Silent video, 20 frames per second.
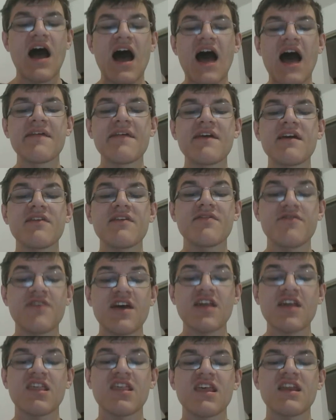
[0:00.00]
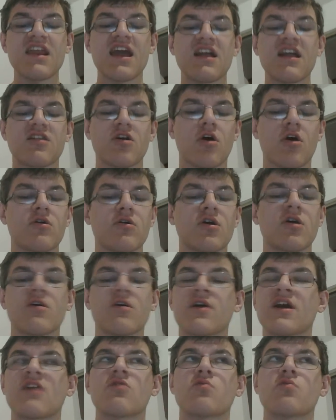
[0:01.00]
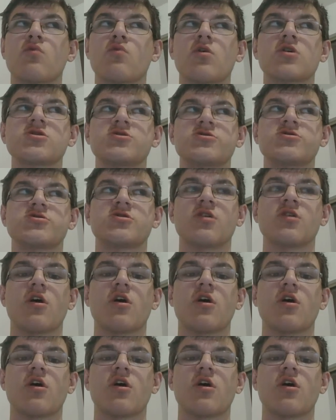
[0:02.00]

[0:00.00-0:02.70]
I think this and Daytona are his worst,